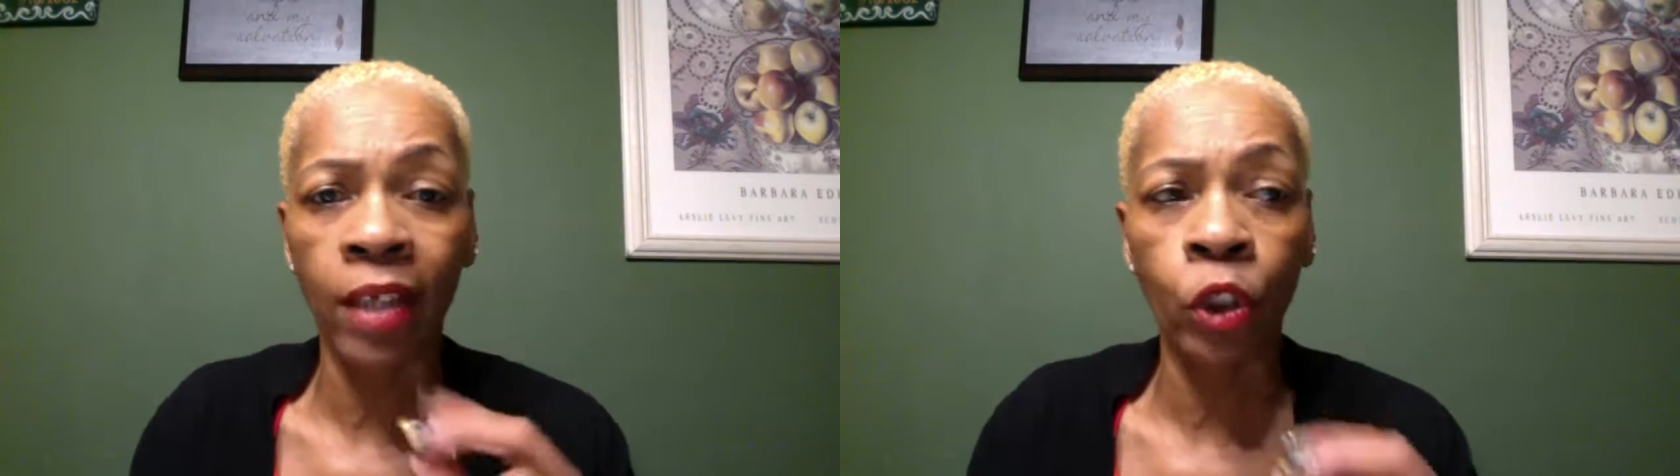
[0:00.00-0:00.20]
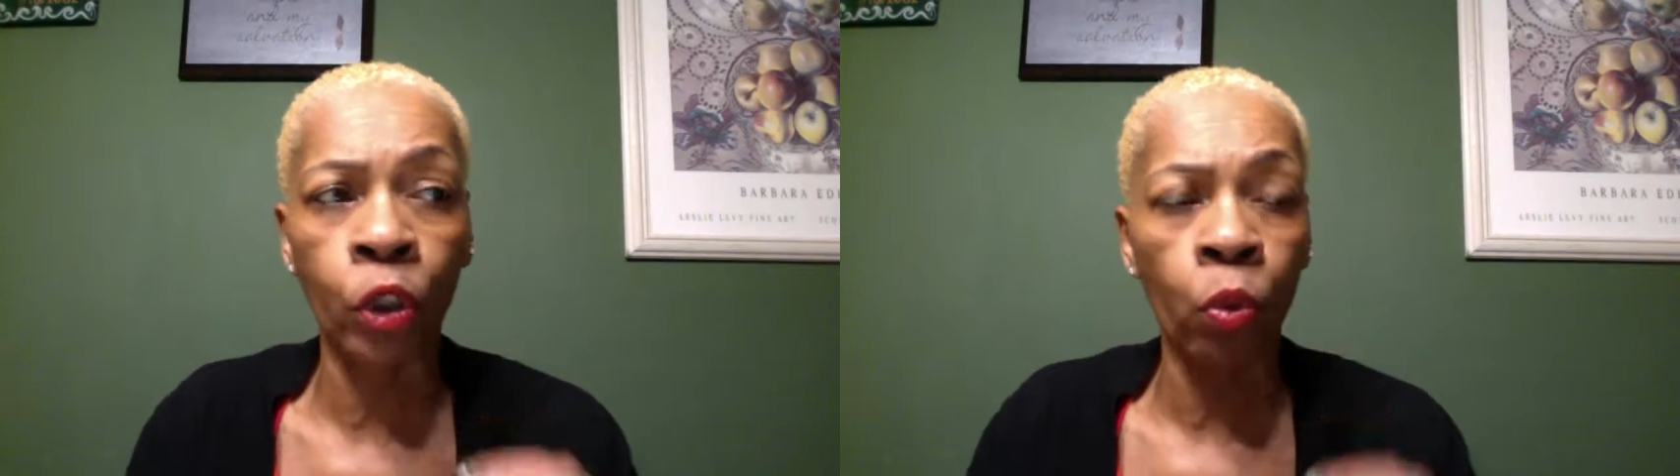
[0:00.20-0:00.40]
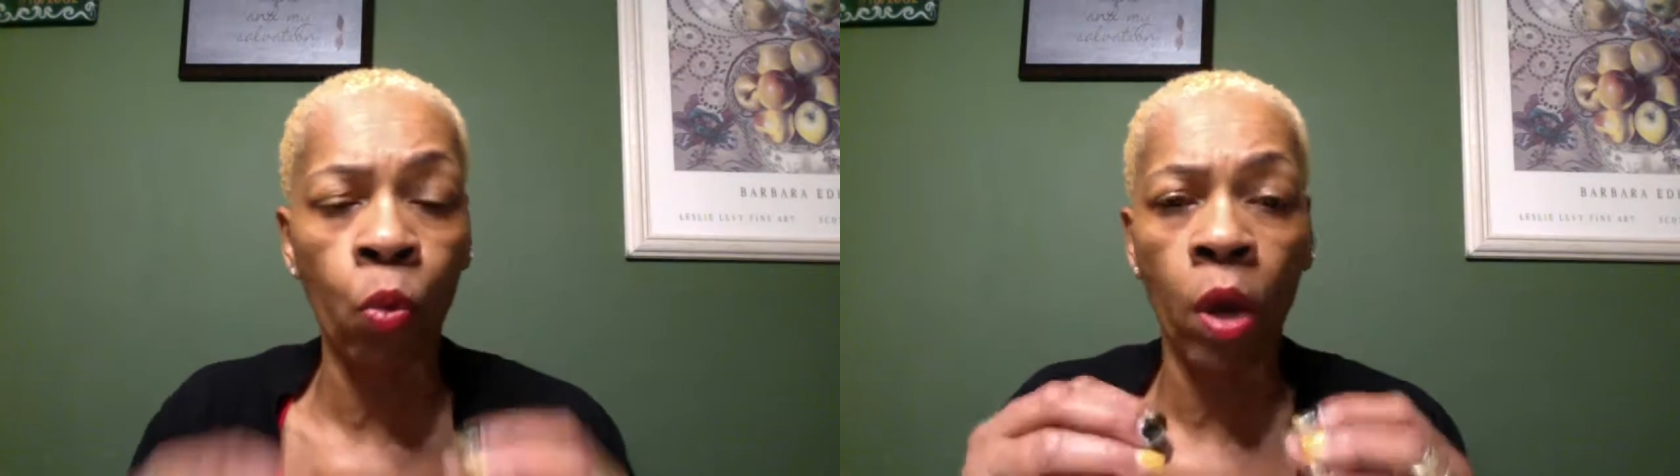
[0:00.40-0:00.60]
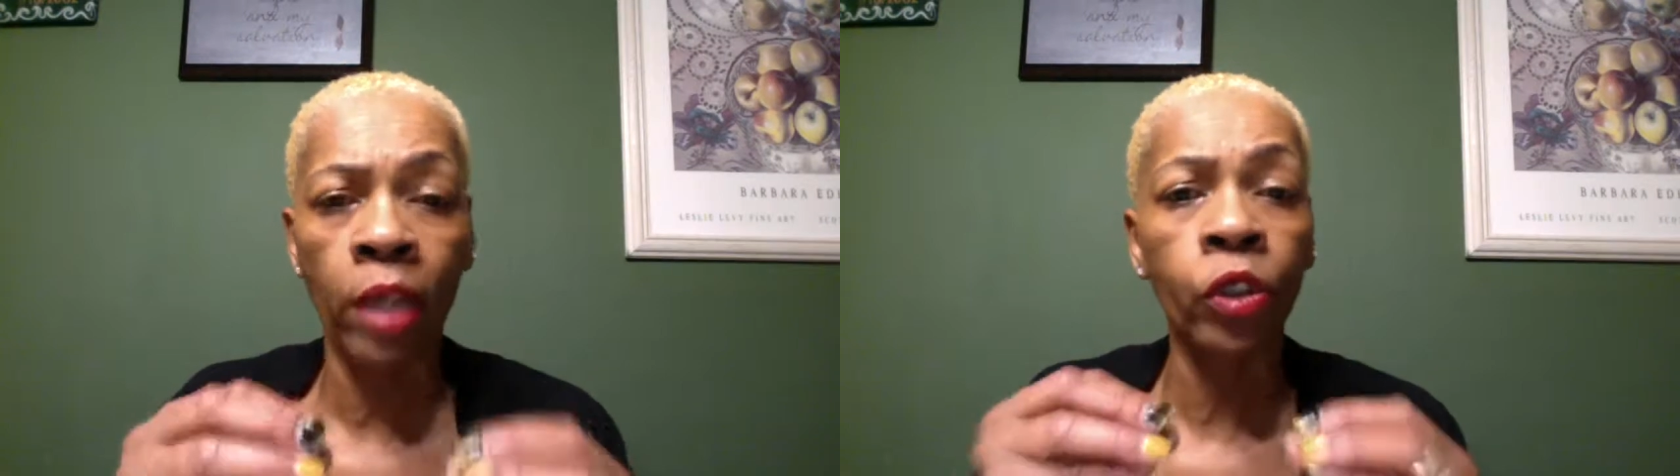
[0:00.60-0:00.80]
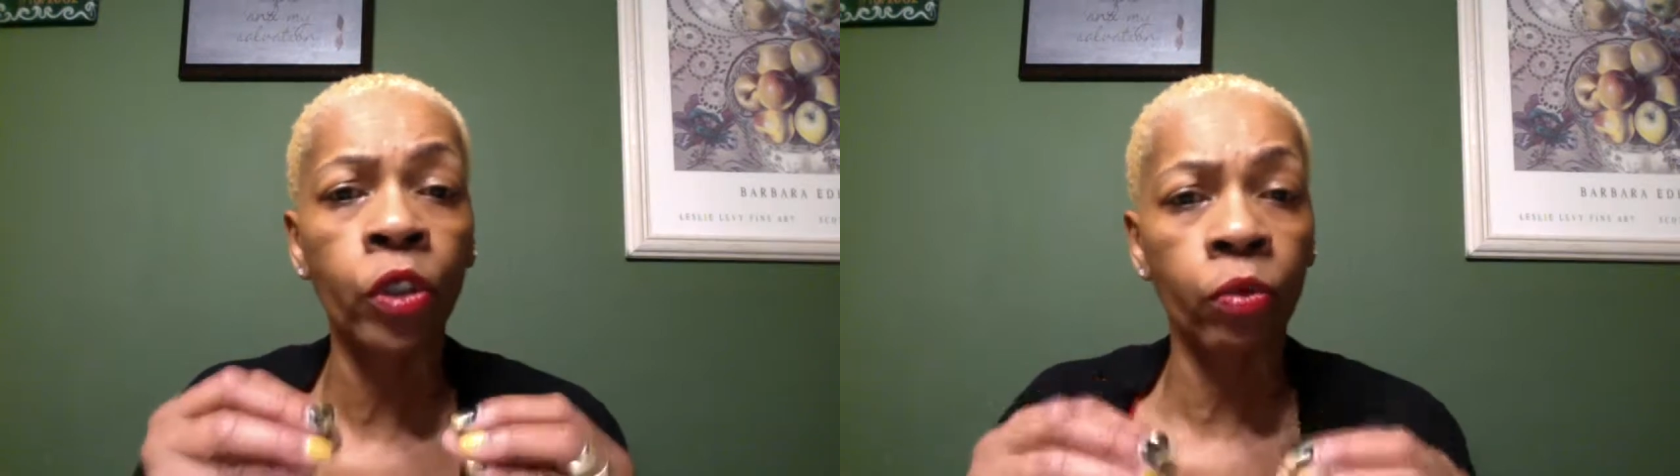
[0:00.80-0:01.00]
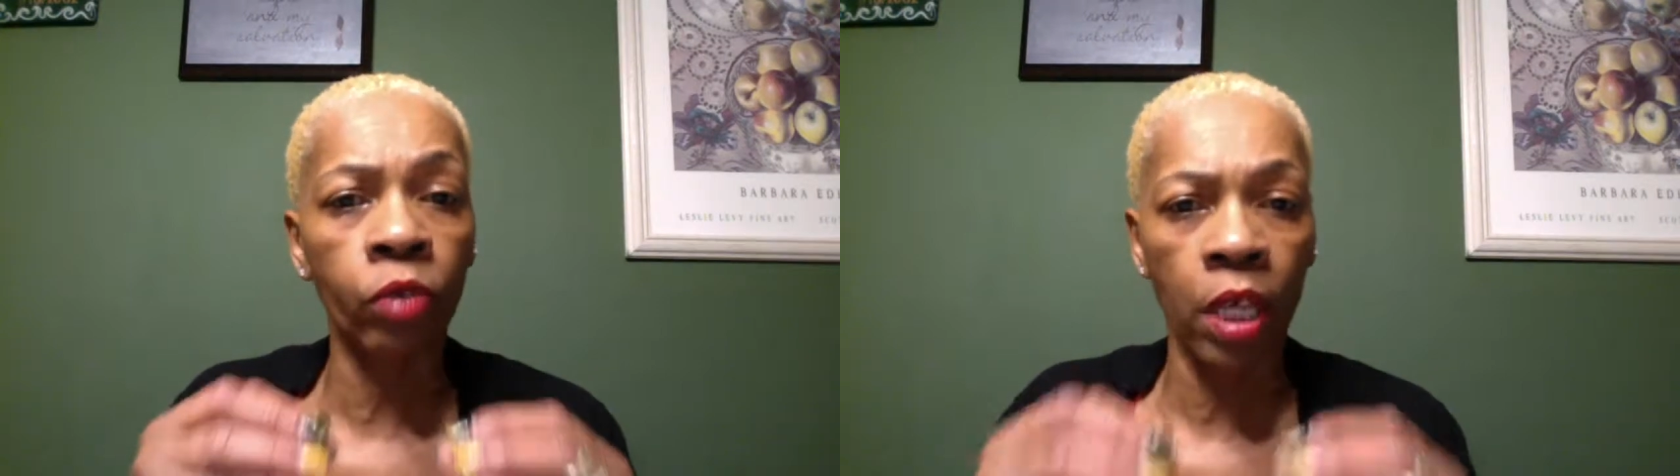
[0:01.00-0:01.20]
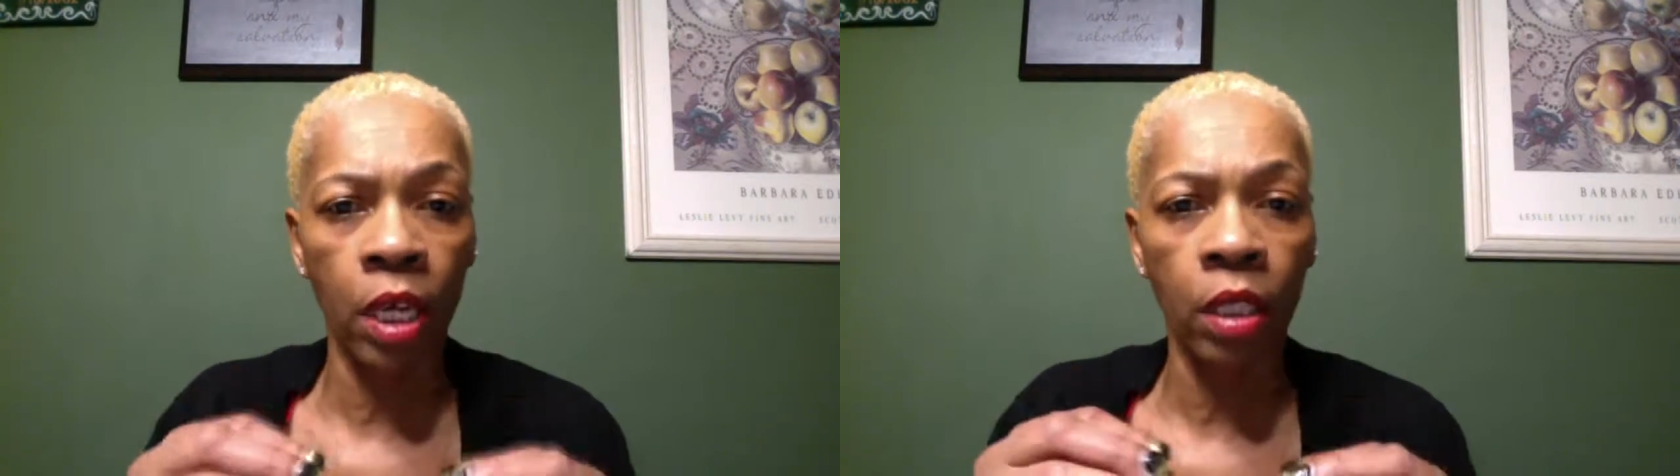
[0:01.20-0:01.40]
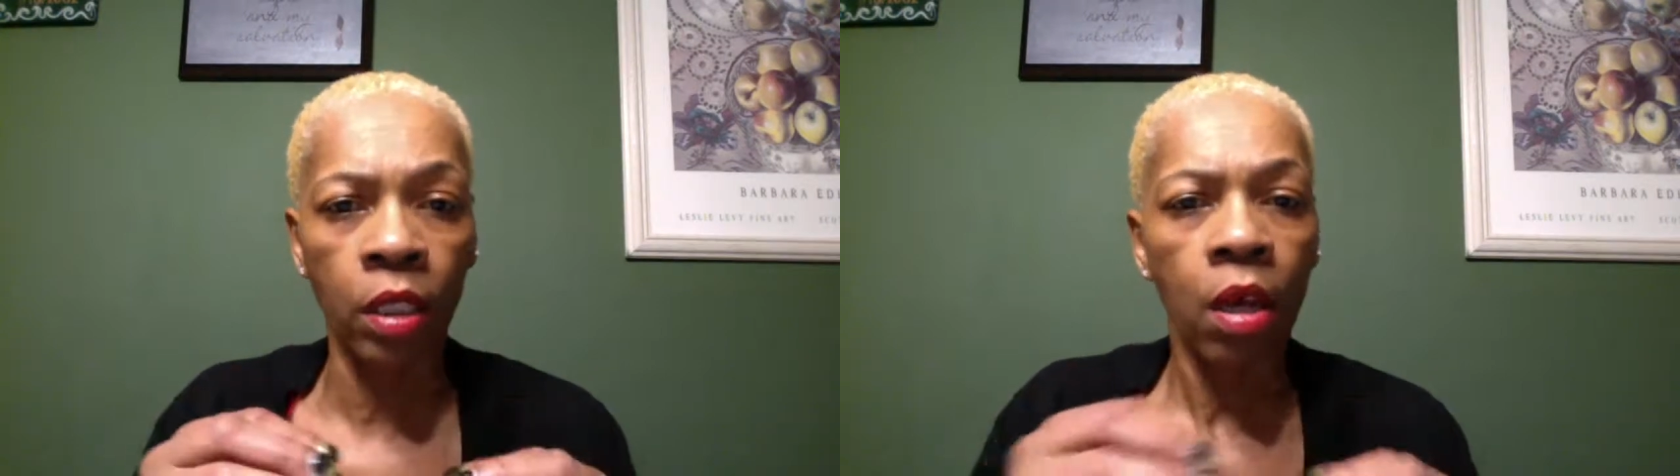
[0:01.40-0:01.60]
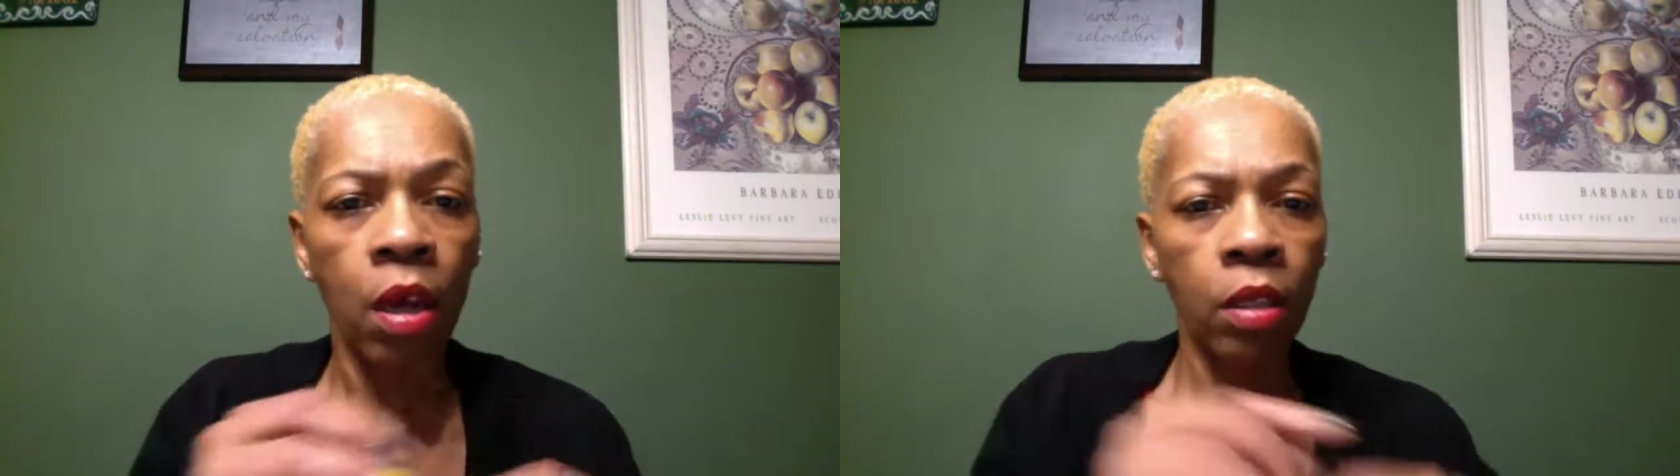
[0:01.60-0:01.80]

to do one or two things